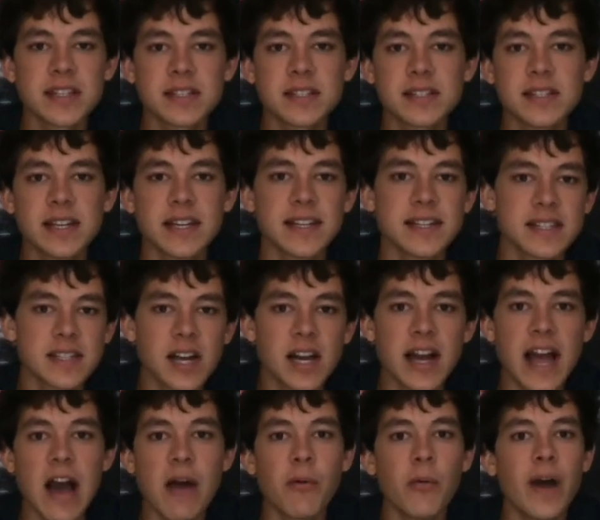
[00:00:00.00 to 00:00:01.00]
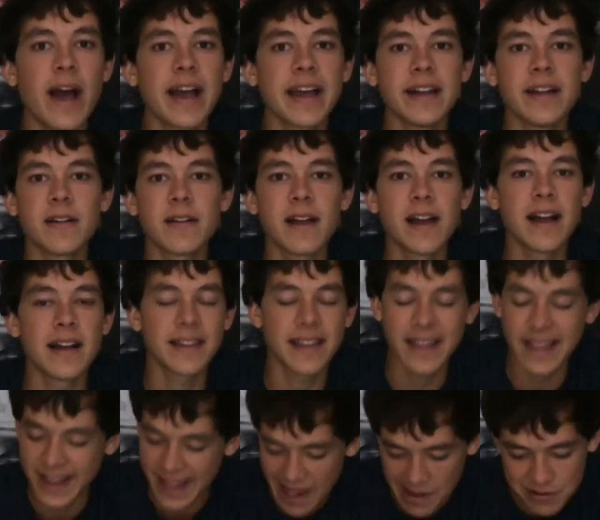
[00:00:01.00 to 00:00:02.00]
sticking his tongue out, wagging it around.
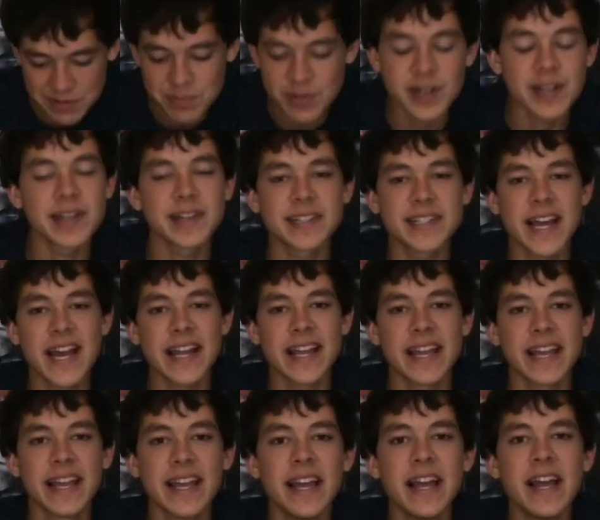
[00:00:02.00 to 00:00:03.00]
That was pretty entertaining.